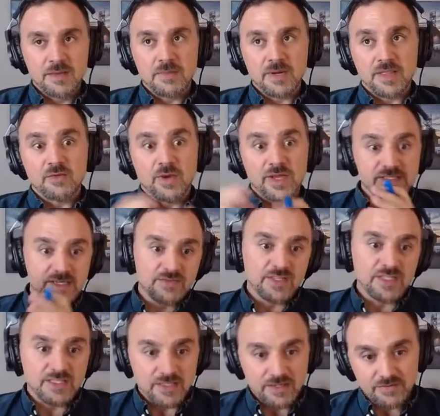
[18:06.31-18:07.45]
but otherwise
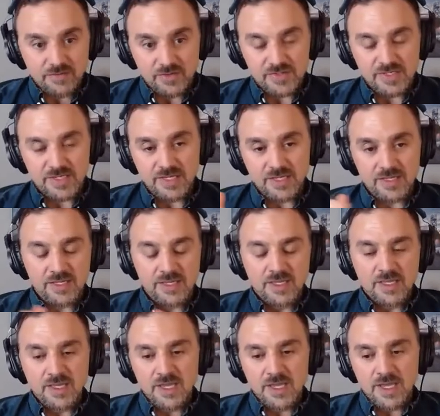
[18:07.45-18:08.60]
definitely the diversity,
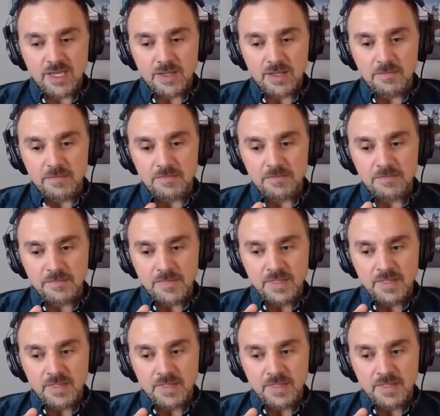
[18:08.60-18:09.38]
the